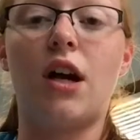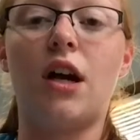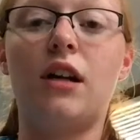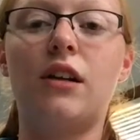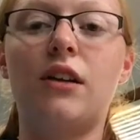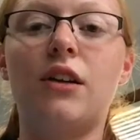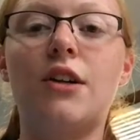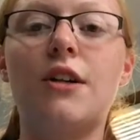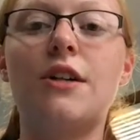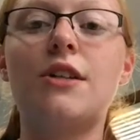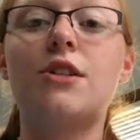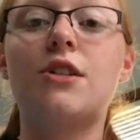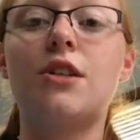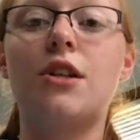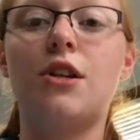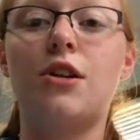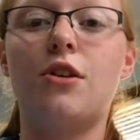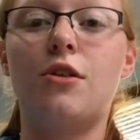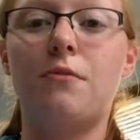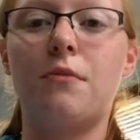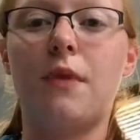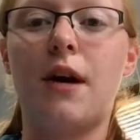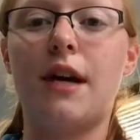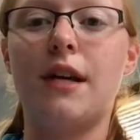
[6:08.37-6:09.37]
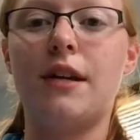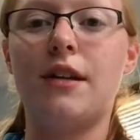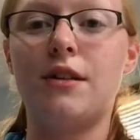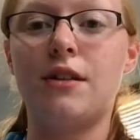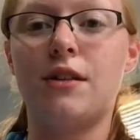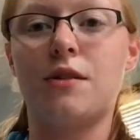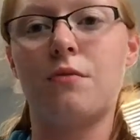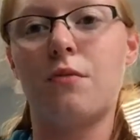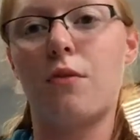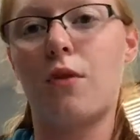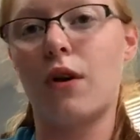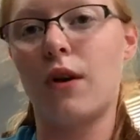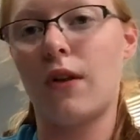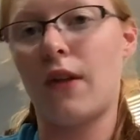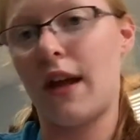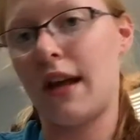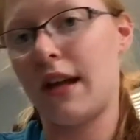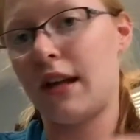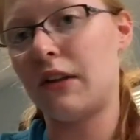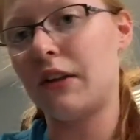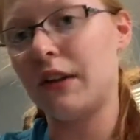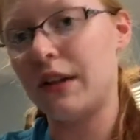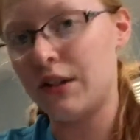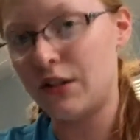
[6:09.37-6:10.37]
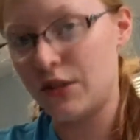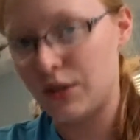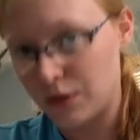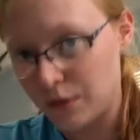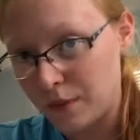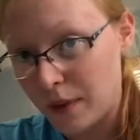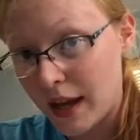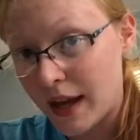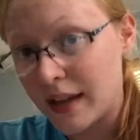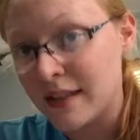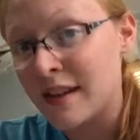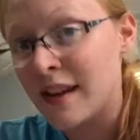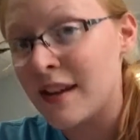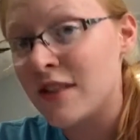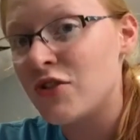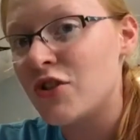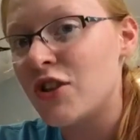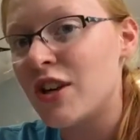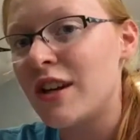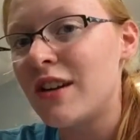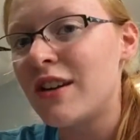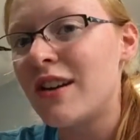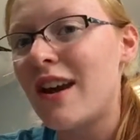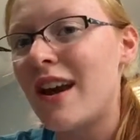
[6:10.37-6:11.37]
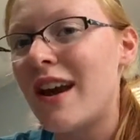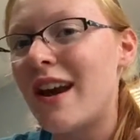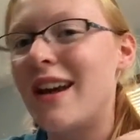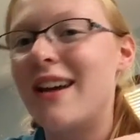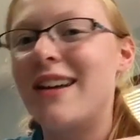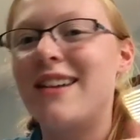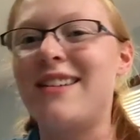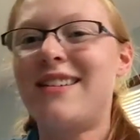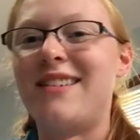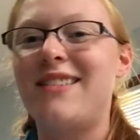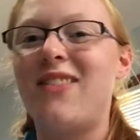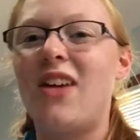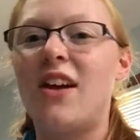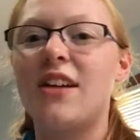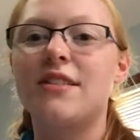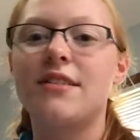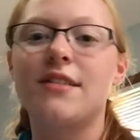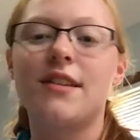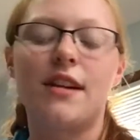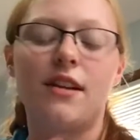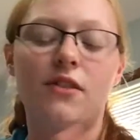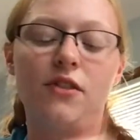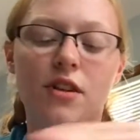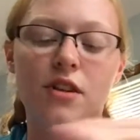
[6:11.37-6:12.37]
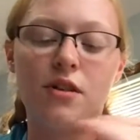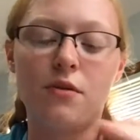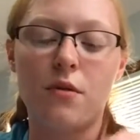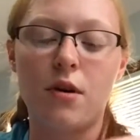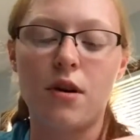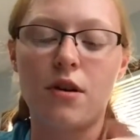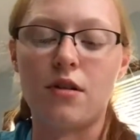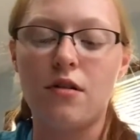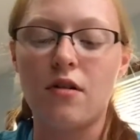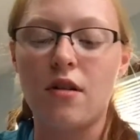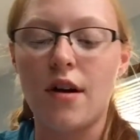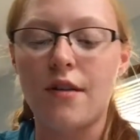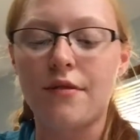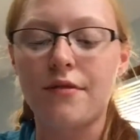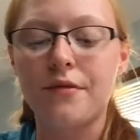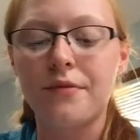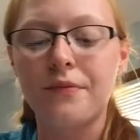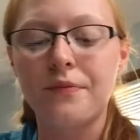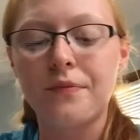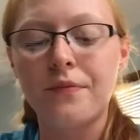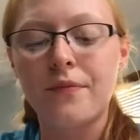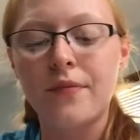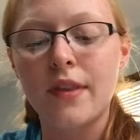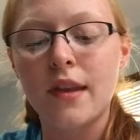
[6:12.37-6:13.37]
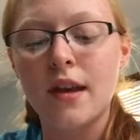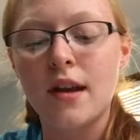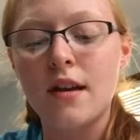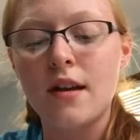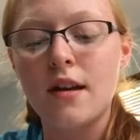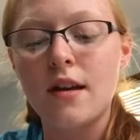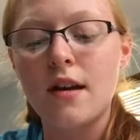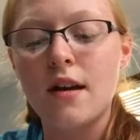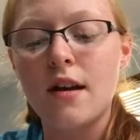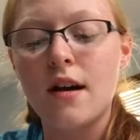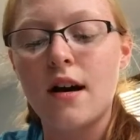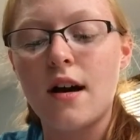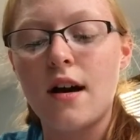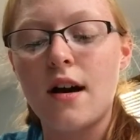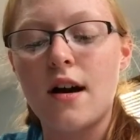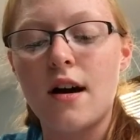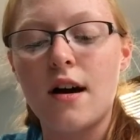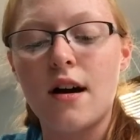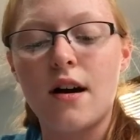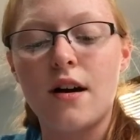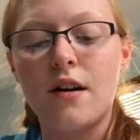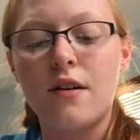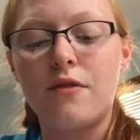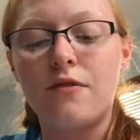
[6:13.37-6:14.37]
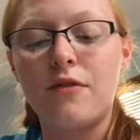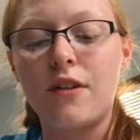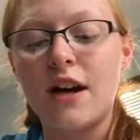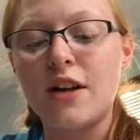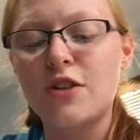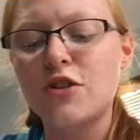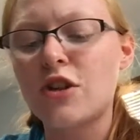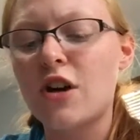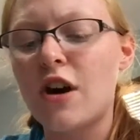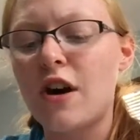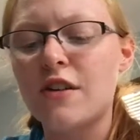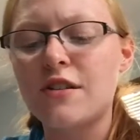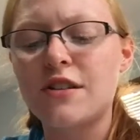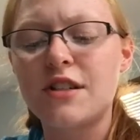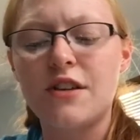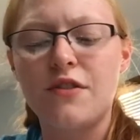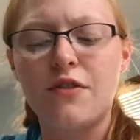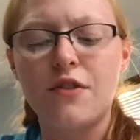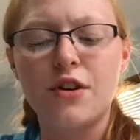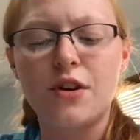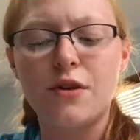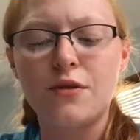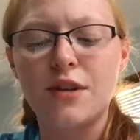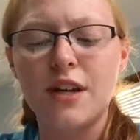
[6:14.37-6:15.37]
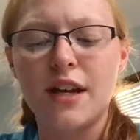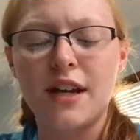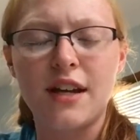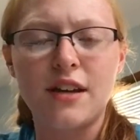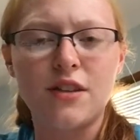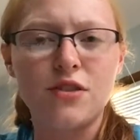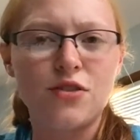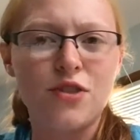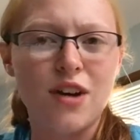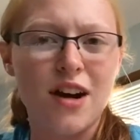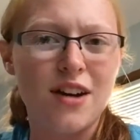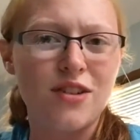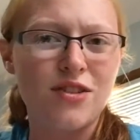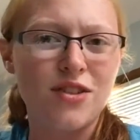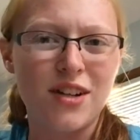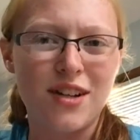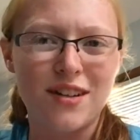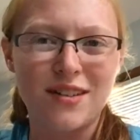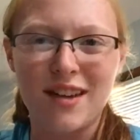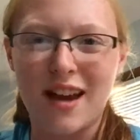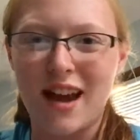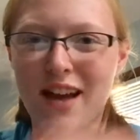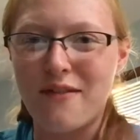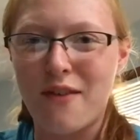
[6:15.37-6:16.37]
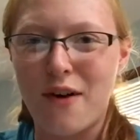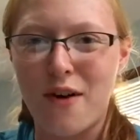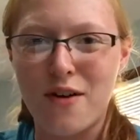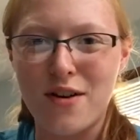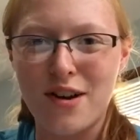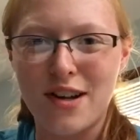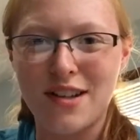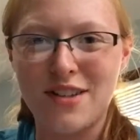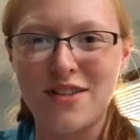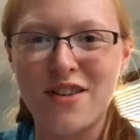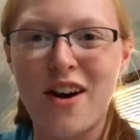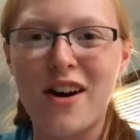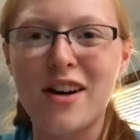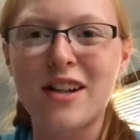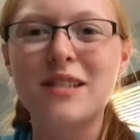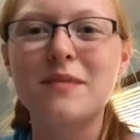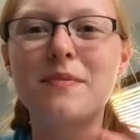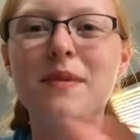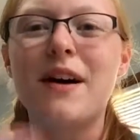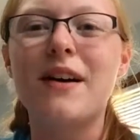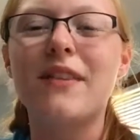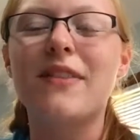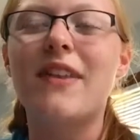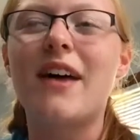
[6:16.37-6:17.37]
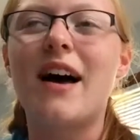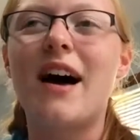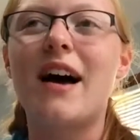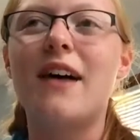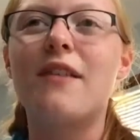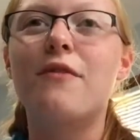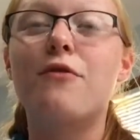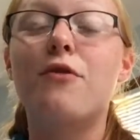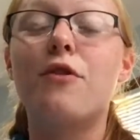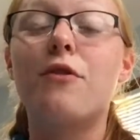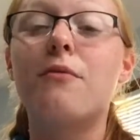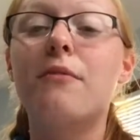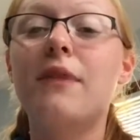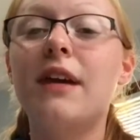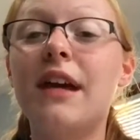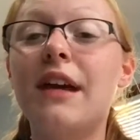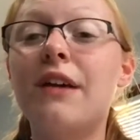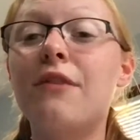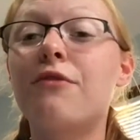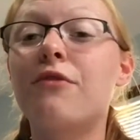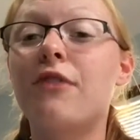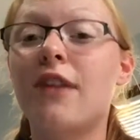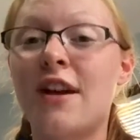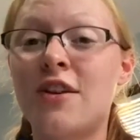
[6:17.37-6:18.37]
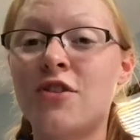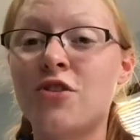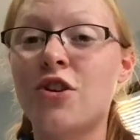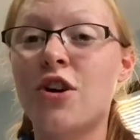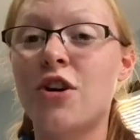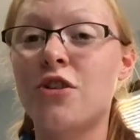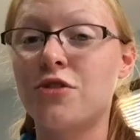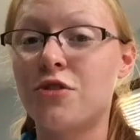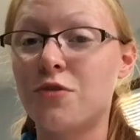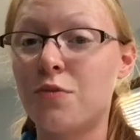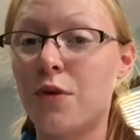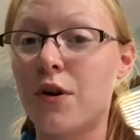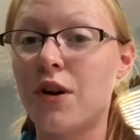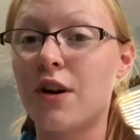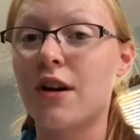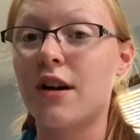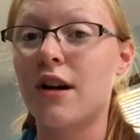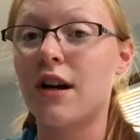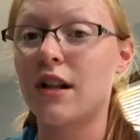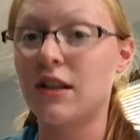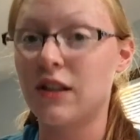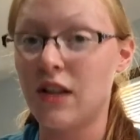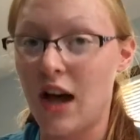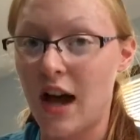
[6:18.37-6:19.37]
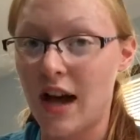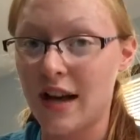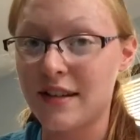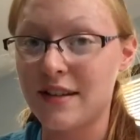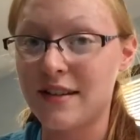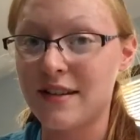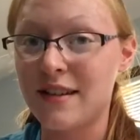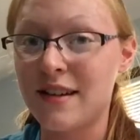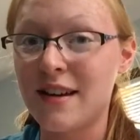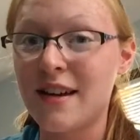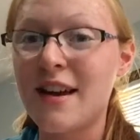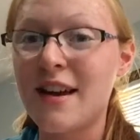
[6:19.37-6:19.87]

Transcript: colors, your mind is more likely to pay attention and less likely to wander off. Flashcards, different note-taking strategies. I've already talked about that. For me, flashcards work a lot.